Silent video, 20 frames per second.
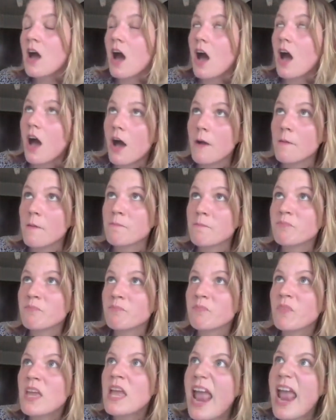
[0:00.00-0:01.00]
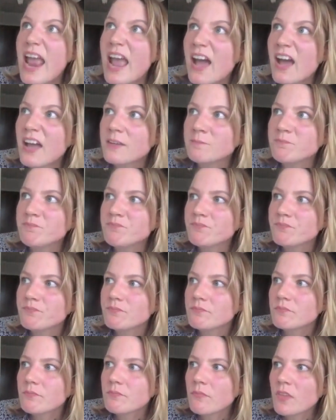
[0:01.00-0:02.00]
Um, and
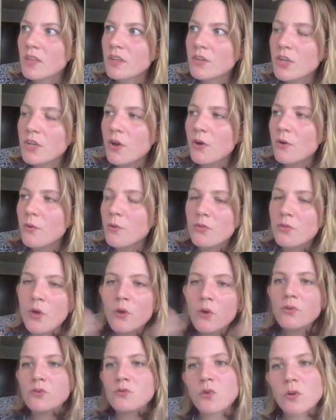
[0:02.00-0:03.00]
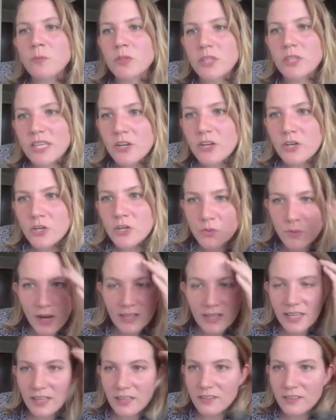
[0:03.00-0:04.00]
you know those normal eaters
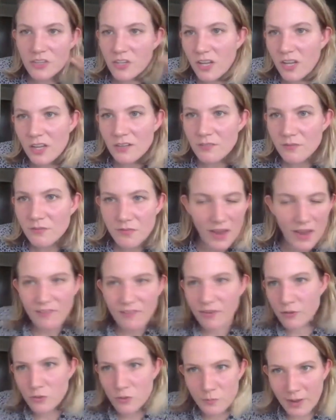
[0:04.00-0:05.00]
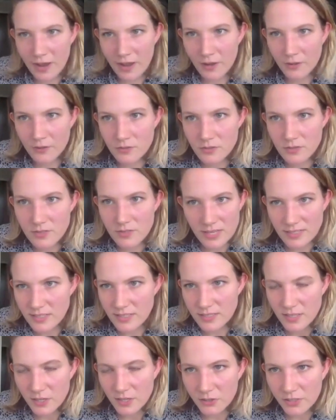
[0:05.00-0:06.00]
right like they're not 500 pounds
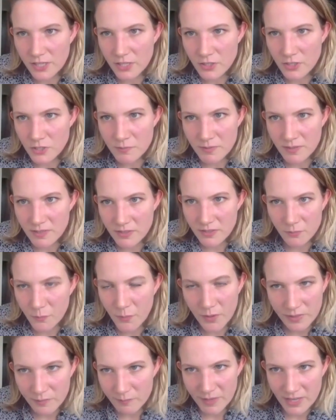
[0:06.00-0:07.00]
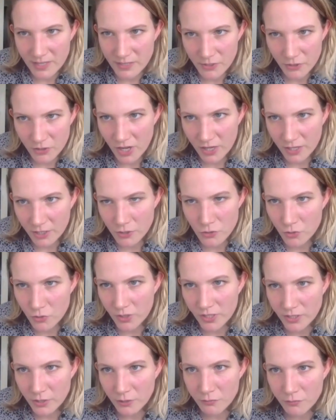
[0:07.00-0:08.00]
necessarily just because when because they're not
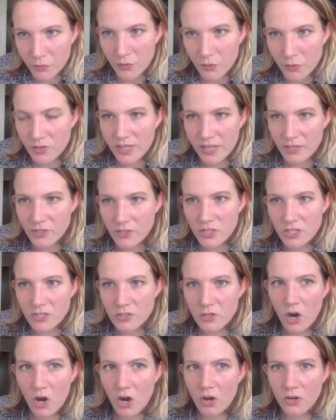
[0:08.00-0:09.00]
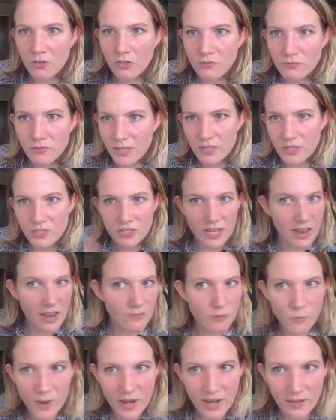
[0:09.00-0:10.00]
controlling their food they just are they just have
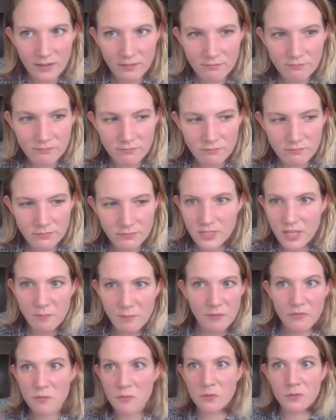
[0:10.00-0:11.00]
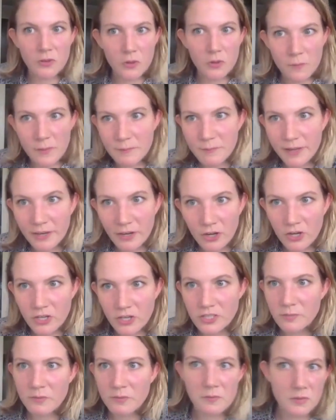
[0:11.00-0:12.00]
a weight some of them are a little bit bigger
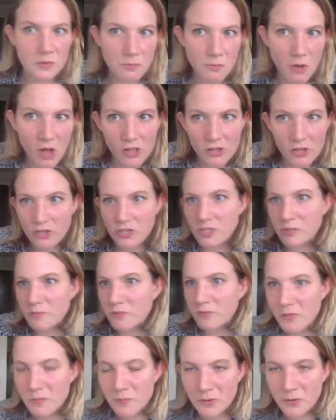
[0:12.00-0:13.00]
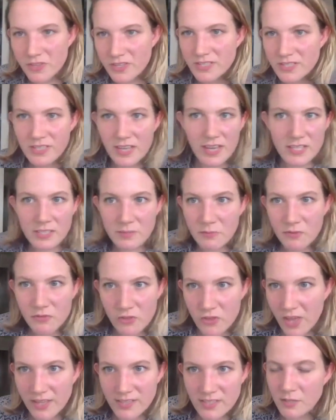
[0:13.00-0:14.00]
some of them are smaller some of them are this size some of them
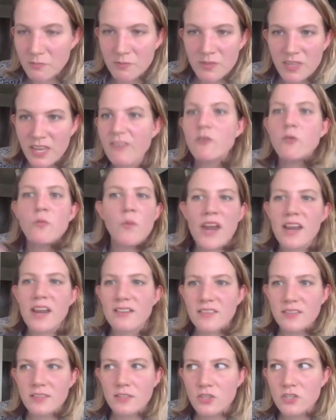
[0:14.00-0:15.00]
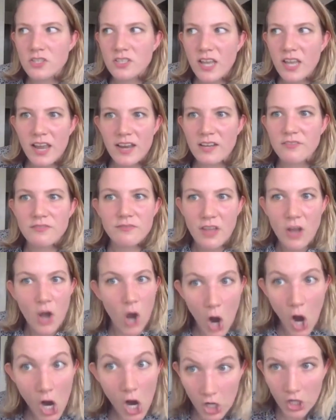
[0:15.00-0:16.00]
that size but they have a weight that they just kind of
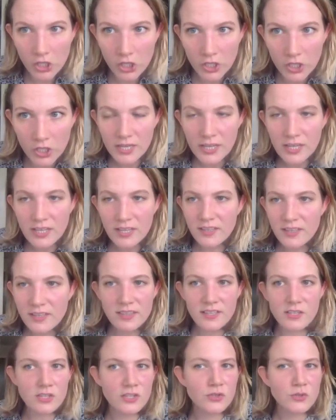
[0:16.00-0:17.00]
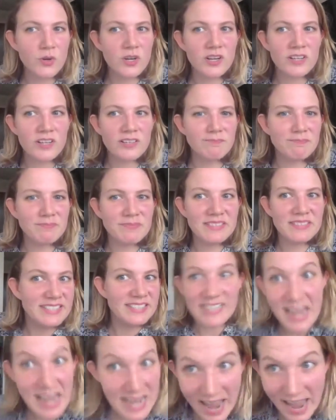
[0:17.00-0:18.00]
are that they just sort of
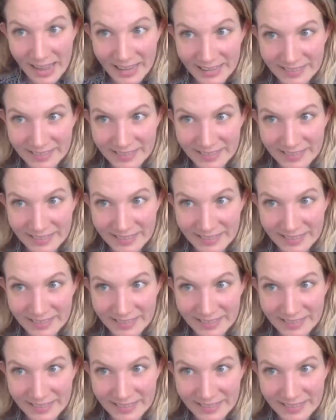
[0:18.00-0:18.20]
stay at,